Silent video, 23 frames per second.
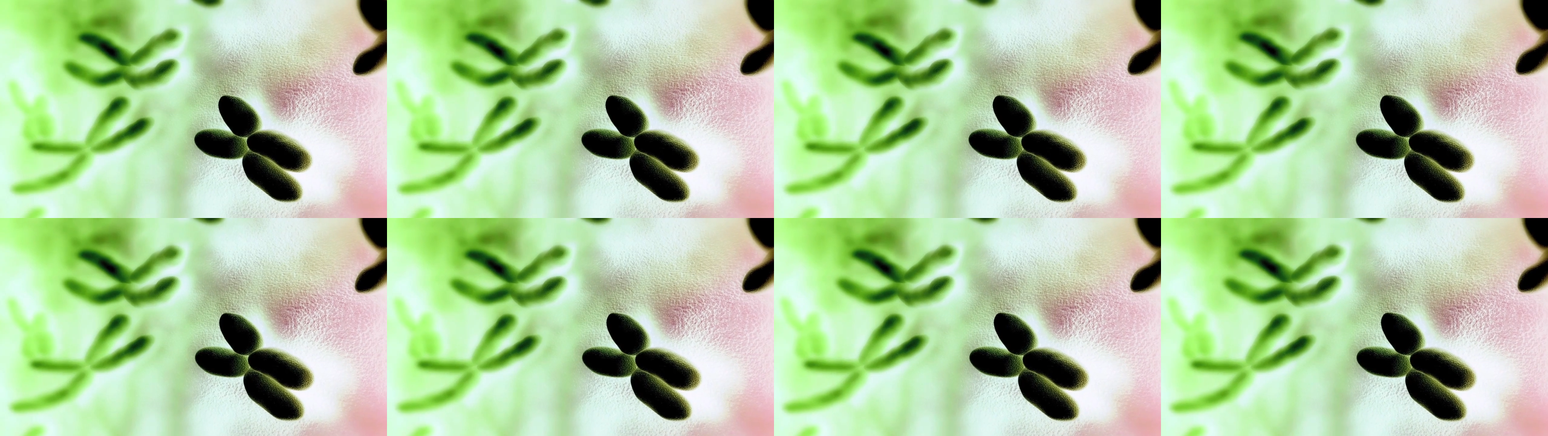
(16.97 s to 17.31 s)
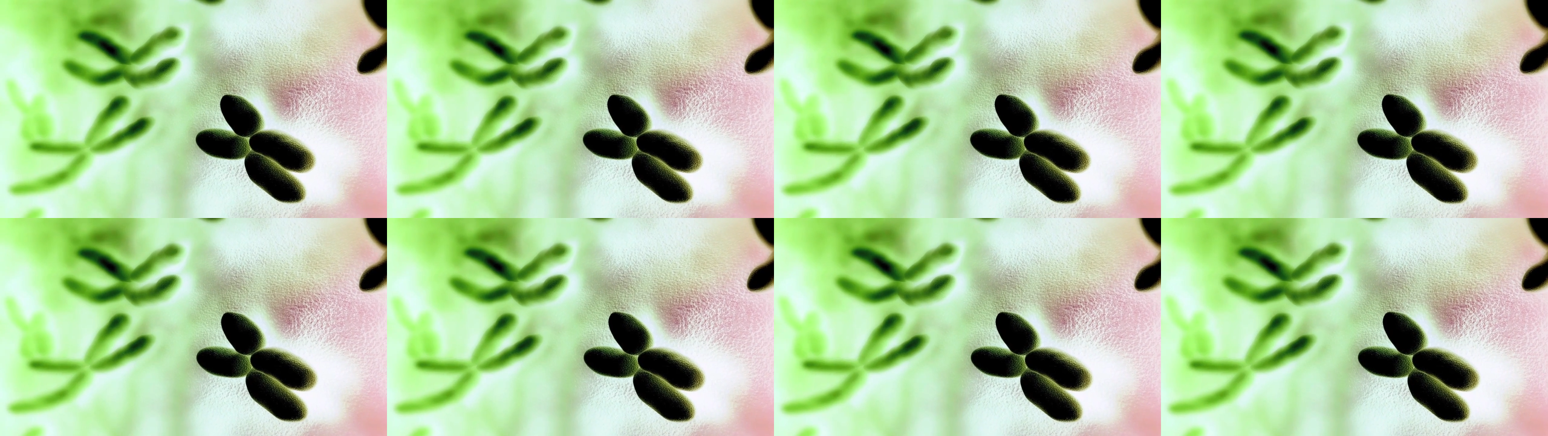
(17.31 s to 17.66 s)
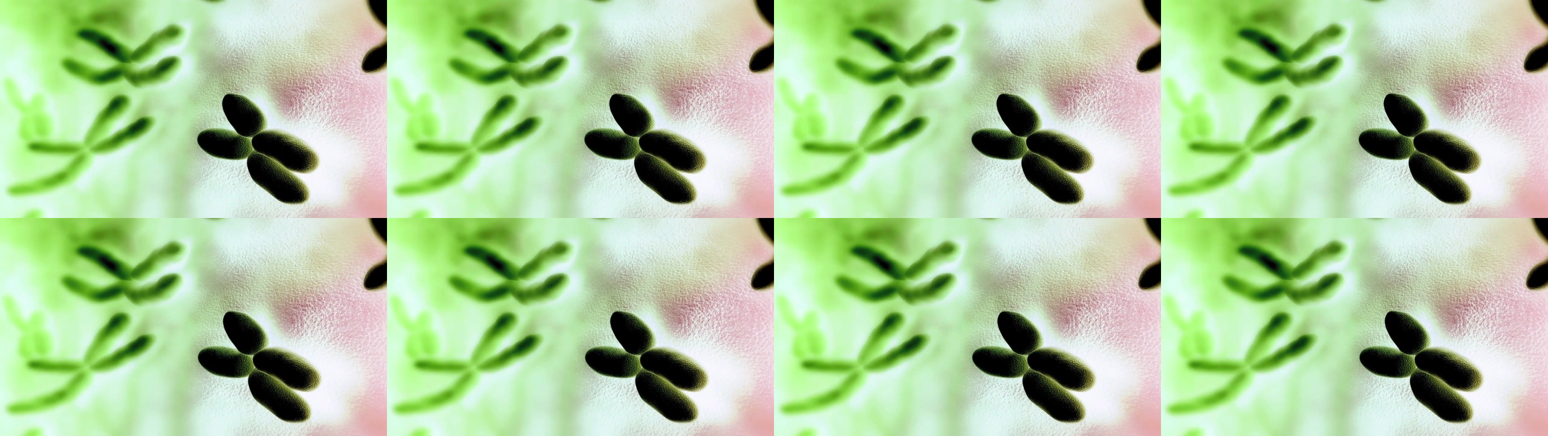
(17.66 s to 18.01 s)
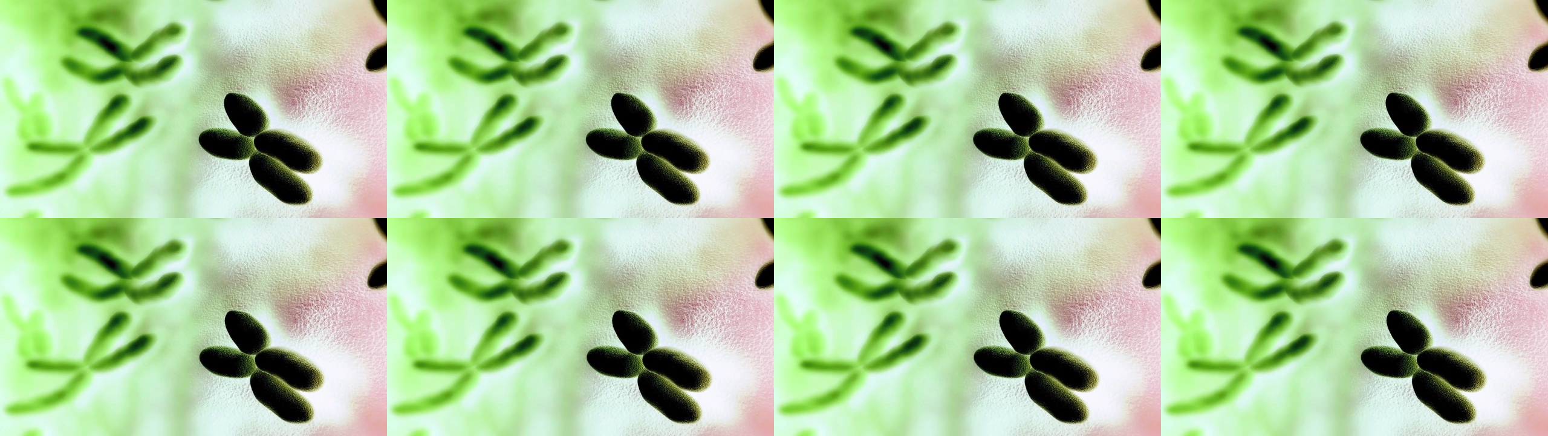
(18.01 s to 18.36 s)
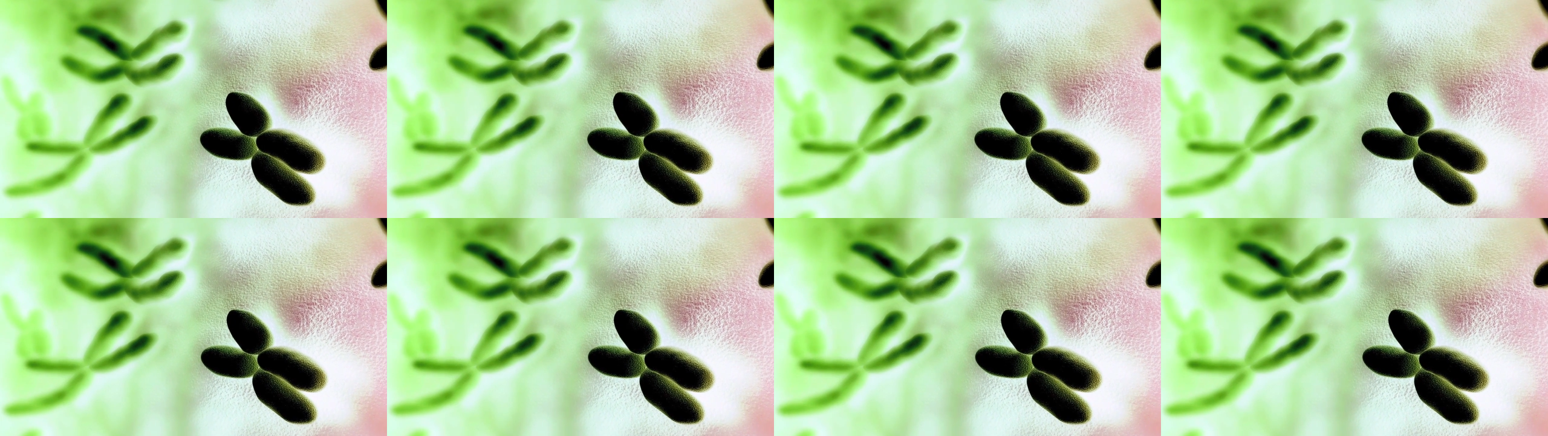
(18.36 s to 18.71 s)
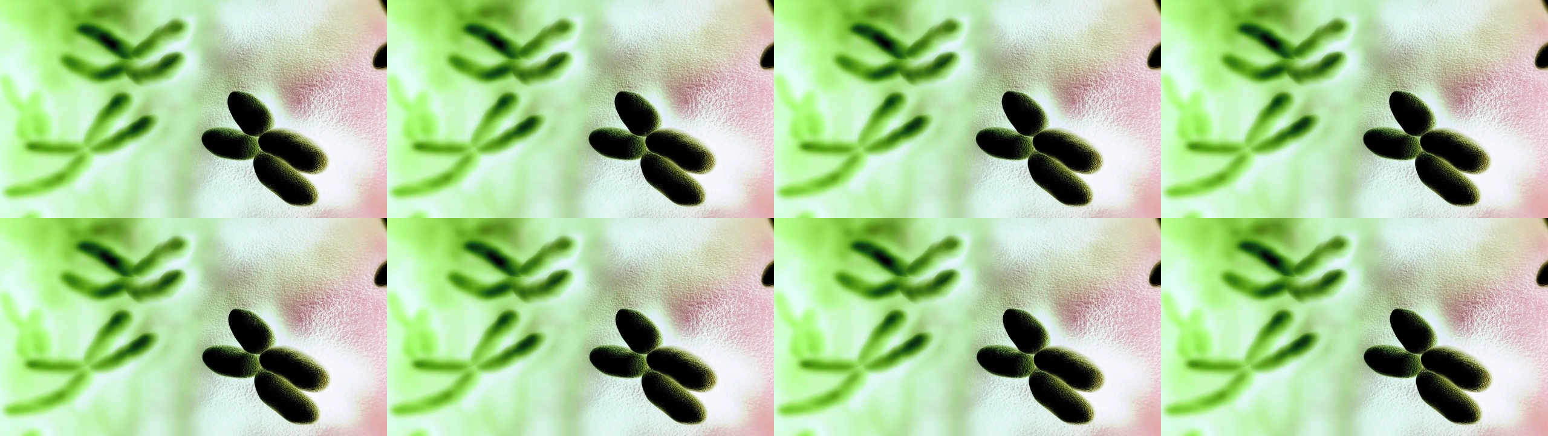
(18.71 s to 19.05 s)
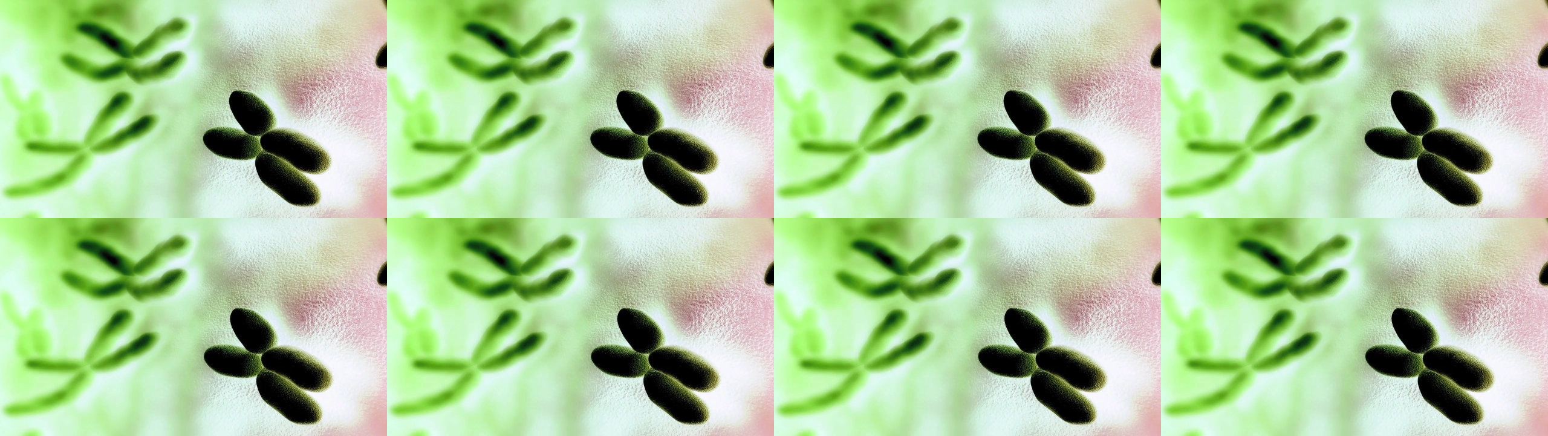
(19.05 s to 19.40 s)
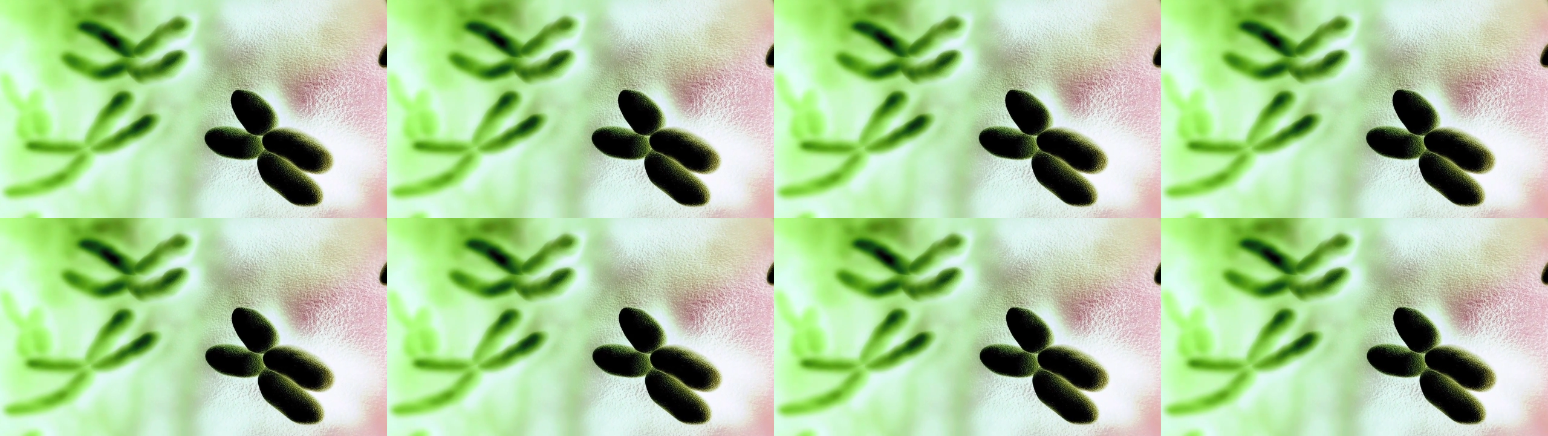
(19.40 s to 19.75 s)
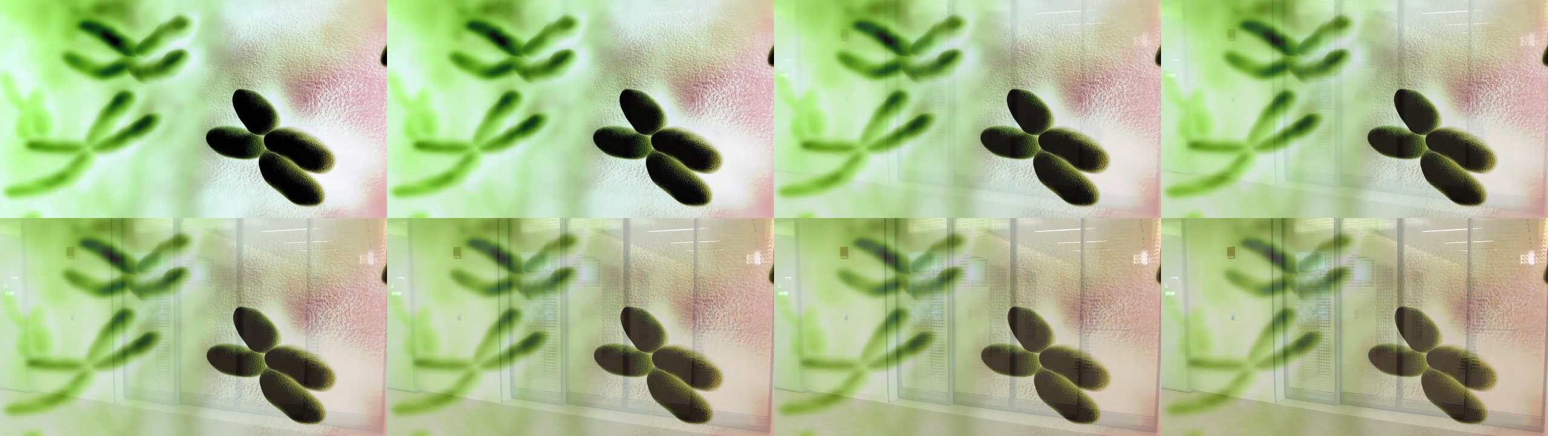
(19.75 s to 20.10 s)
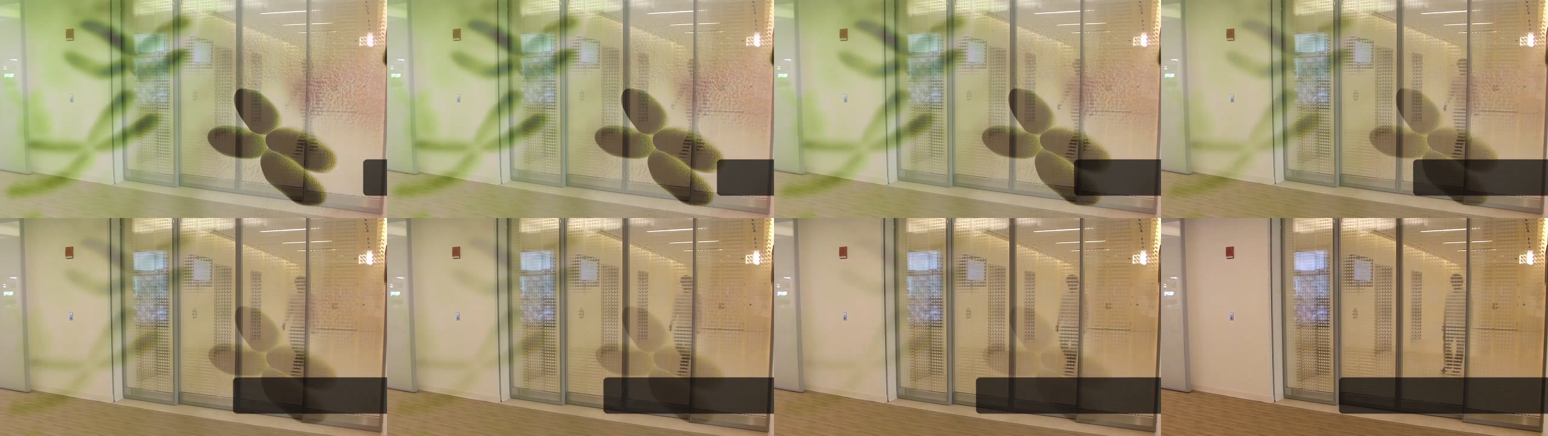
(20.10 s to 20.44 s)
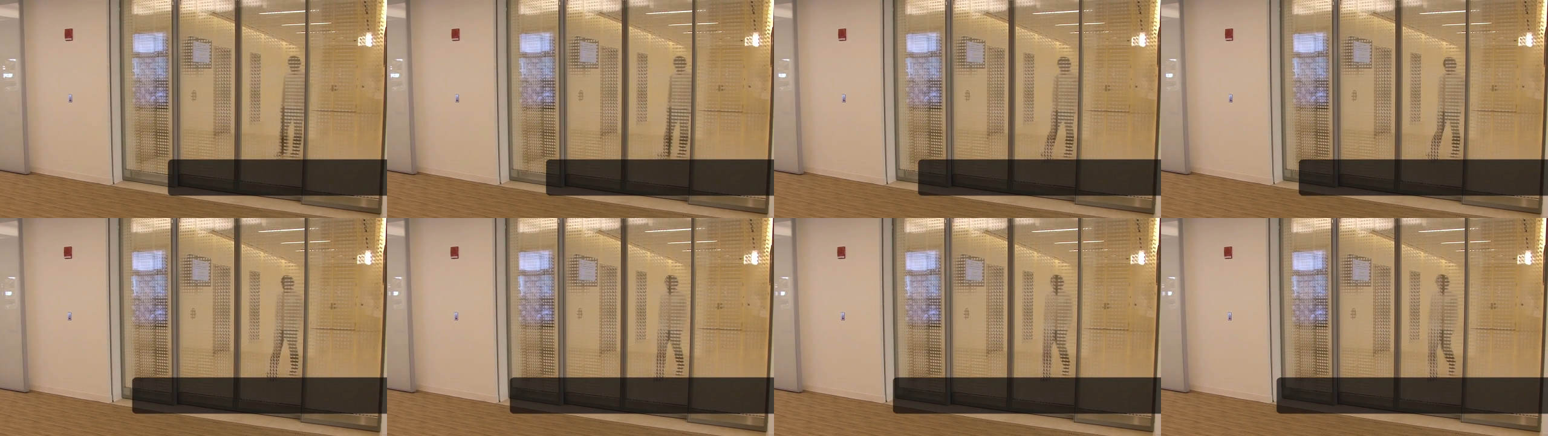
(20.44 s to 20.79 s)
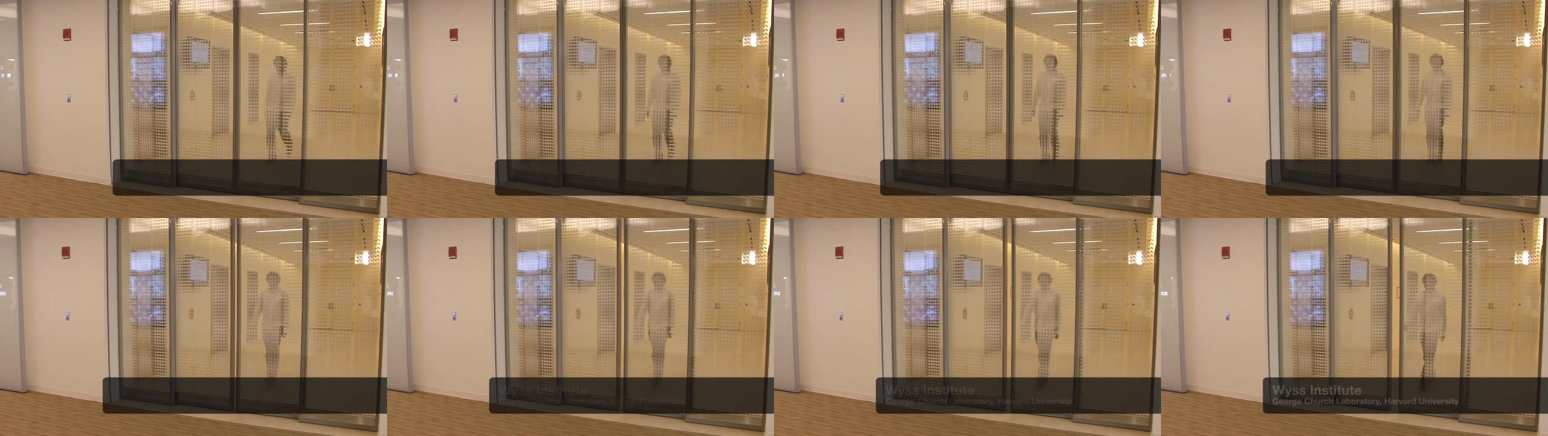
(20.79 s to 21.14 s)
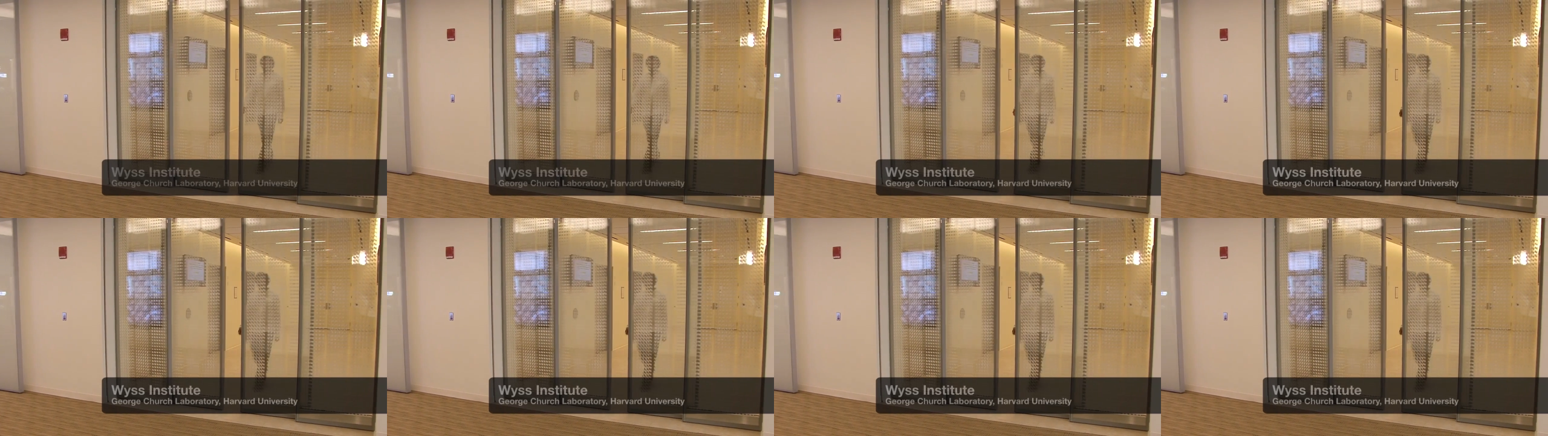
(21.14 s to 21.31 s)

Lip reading: (no speaker visible)